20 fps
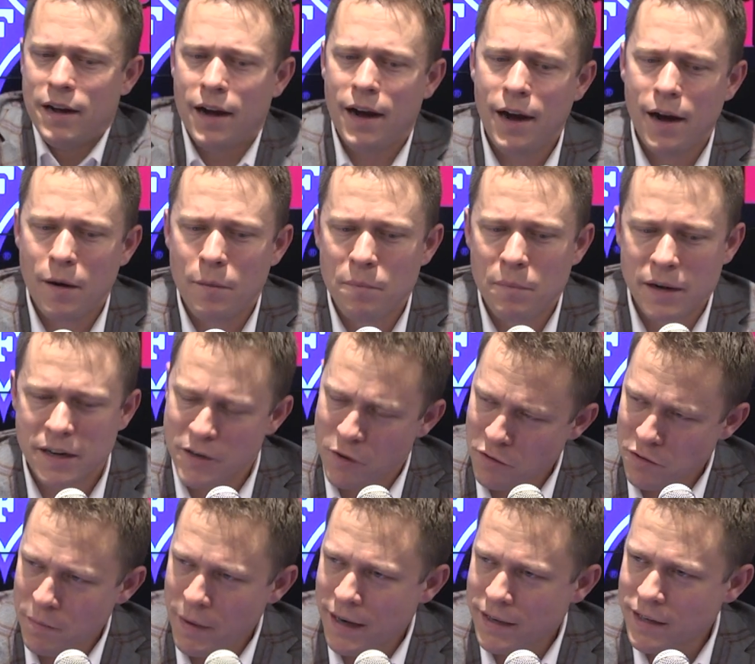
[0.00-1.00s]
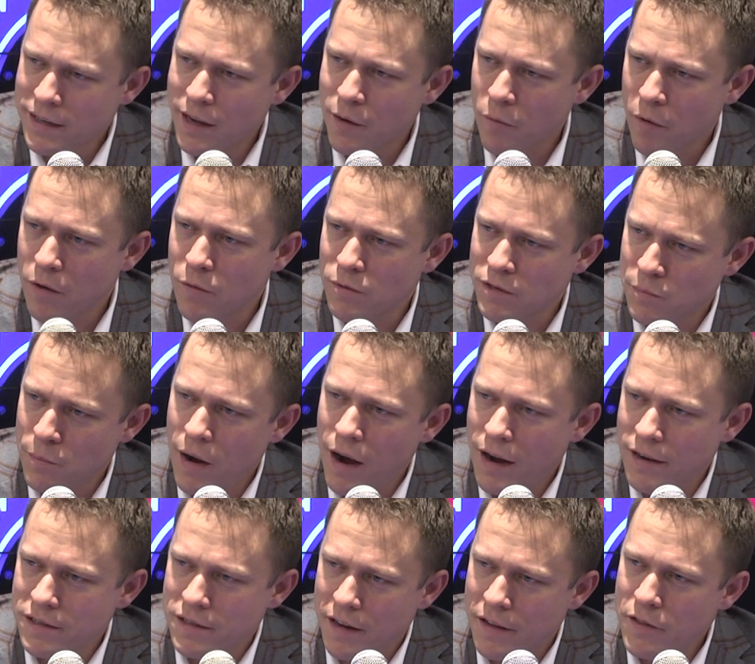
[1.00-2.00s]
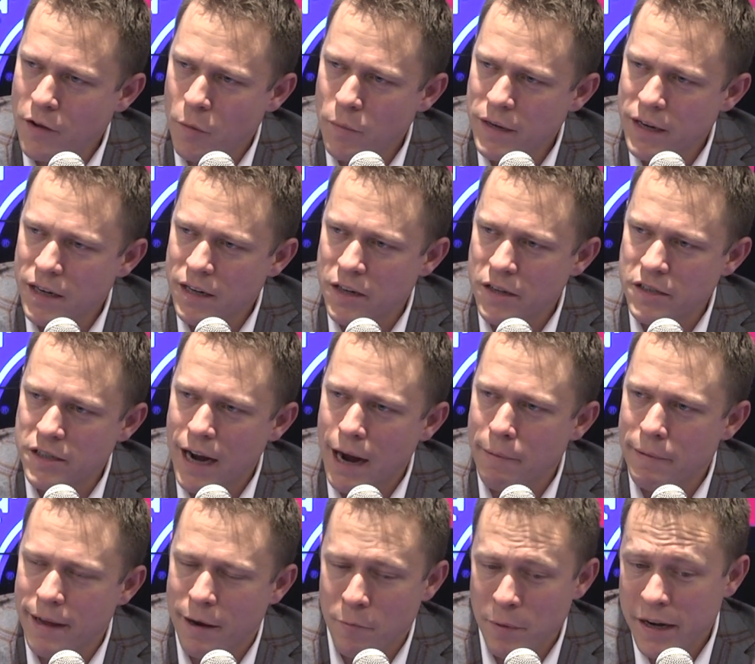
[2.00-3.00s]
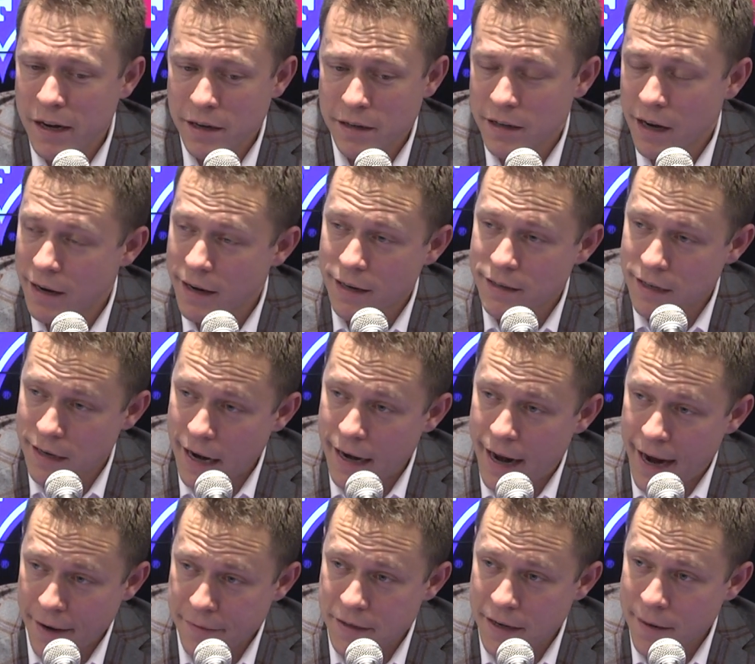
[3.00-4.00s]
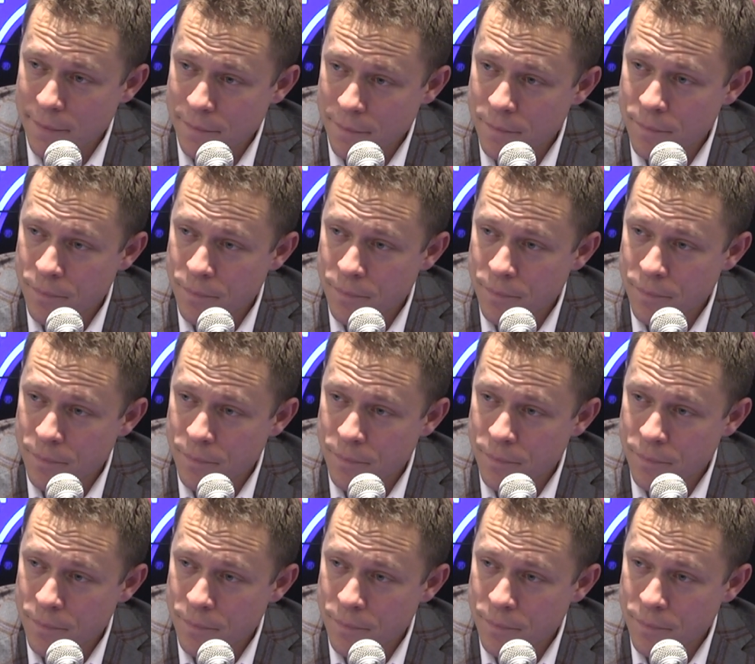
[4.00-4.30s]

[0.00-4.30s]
But it goes back to that word response, and I thought we did a good job of that. We could have done that tonight at halftime.